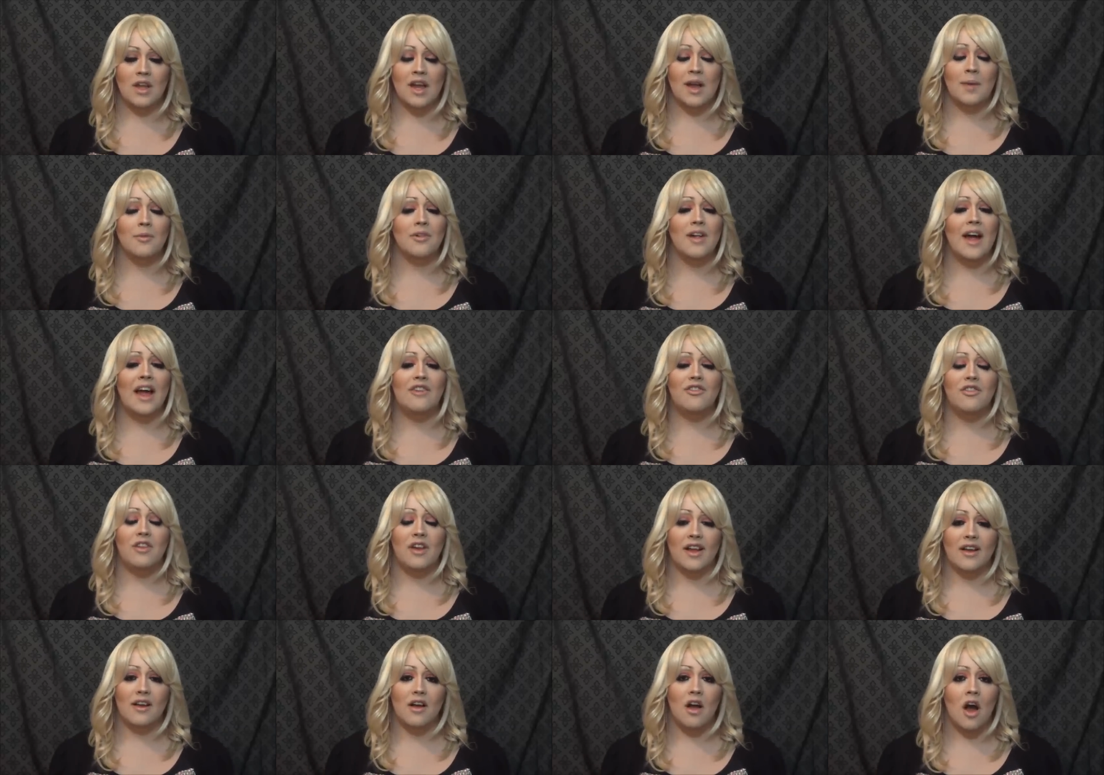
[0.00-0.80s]
I'm glad
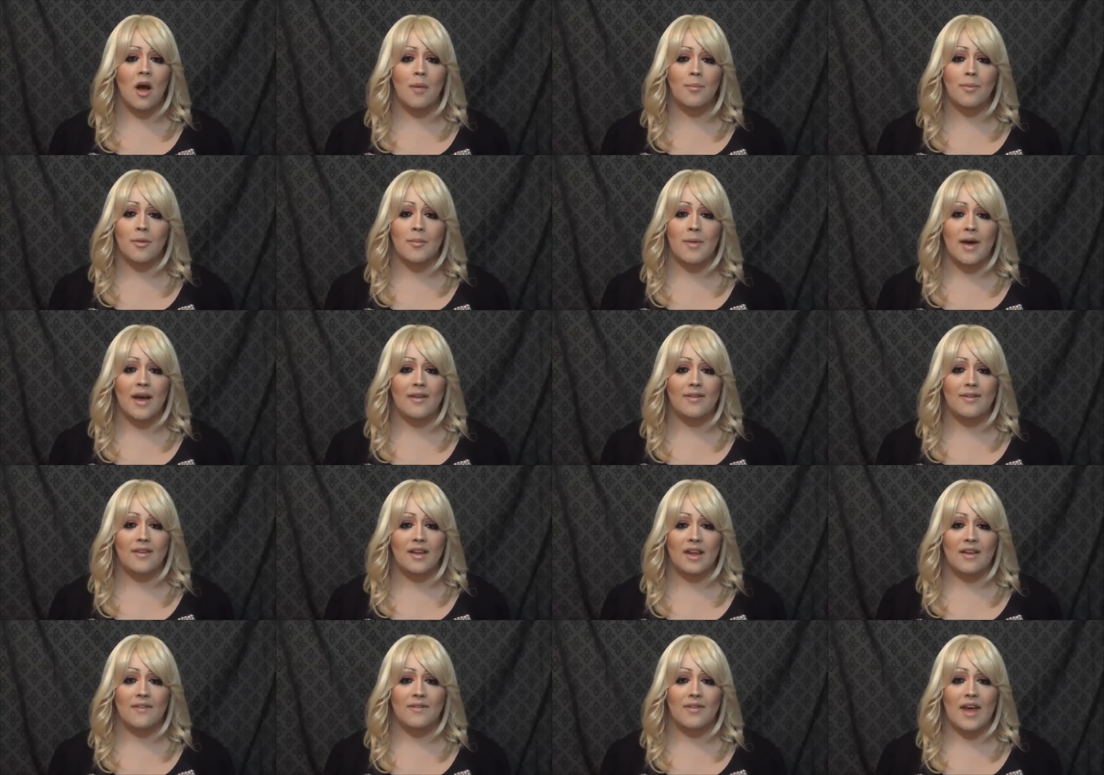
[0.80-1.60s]
she didn't compromise
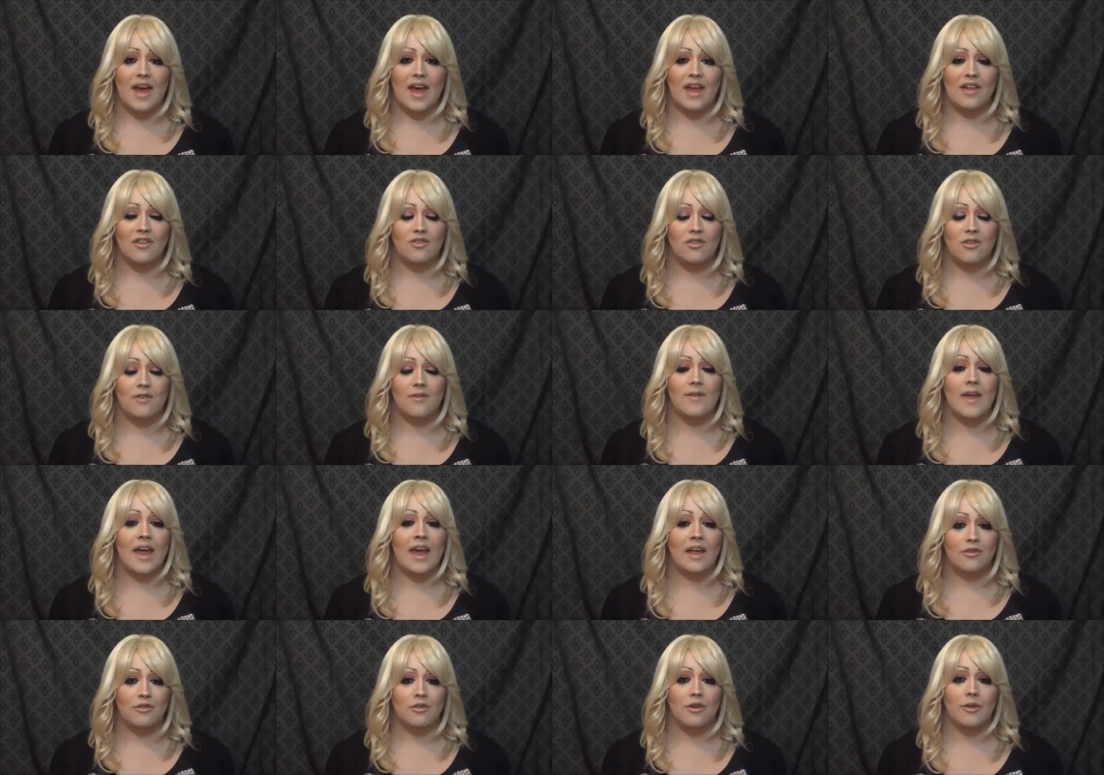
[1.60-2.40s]
any of that and she's
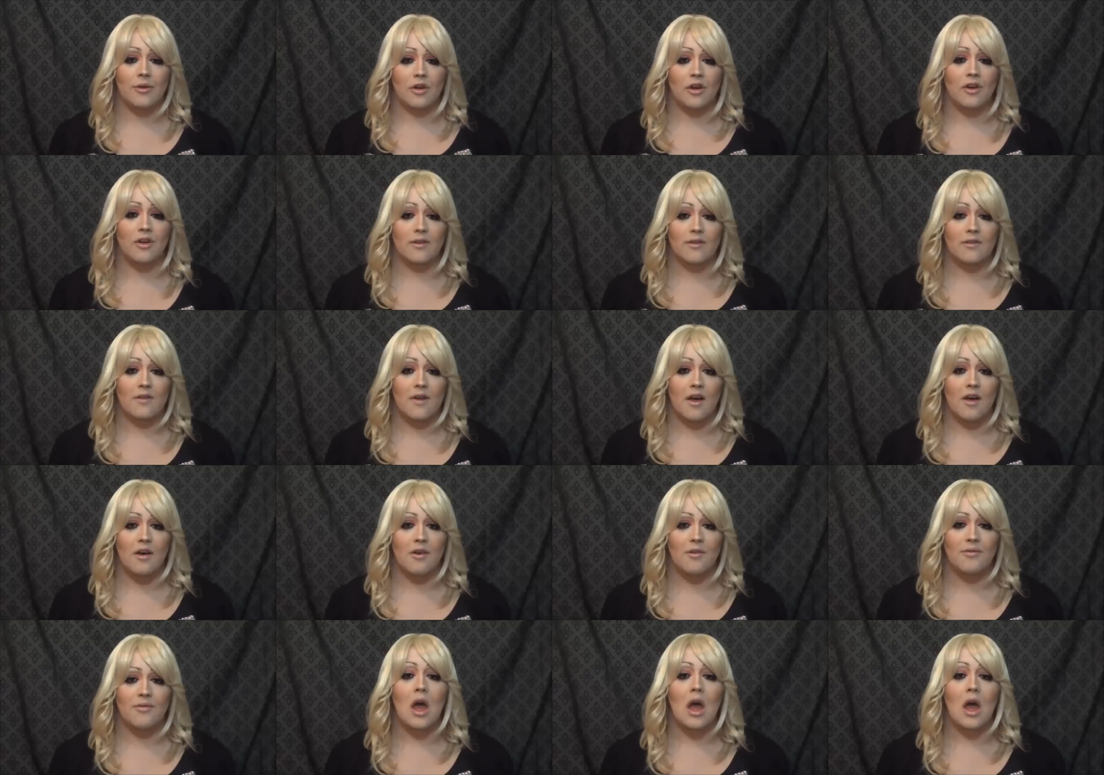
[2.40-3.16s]
staying true to herself.